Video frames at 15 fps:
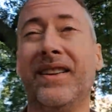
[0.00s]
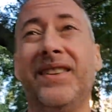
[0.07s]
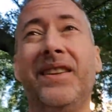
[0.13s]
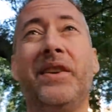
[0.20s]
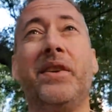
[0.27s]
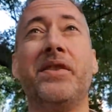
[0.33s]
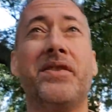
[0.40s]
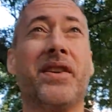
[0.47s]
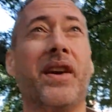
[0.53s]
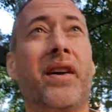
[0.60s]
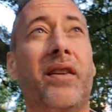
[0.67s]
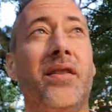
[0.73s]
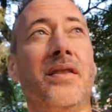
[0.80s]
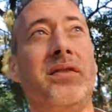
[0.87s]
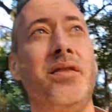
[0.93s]
You can
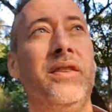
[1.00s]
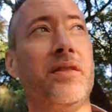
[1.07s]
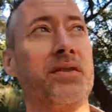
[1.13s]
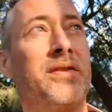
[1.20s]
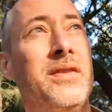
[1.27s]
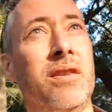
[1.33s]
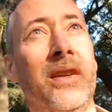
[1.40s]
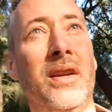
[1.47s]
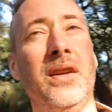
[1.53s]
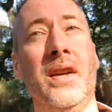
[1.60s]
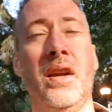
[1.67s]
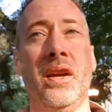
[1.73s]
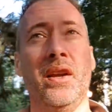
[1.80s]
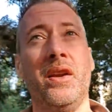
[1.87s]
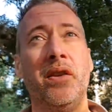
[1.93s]
tell, yes,
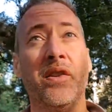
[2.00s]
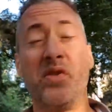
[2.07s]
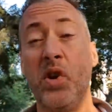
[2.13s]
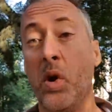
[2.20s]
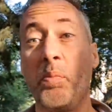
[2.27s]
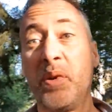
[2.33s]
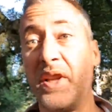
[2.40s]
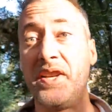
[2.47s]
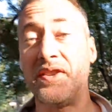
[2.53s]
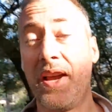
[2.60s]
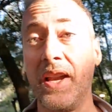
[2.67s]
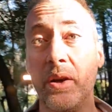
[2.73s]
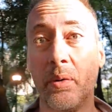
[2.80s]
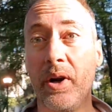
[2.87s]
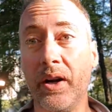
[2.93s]
there's no police
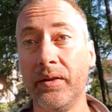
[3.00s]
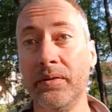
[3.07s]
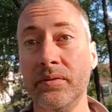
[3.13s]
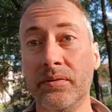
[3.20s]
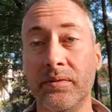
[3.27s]
anywhere.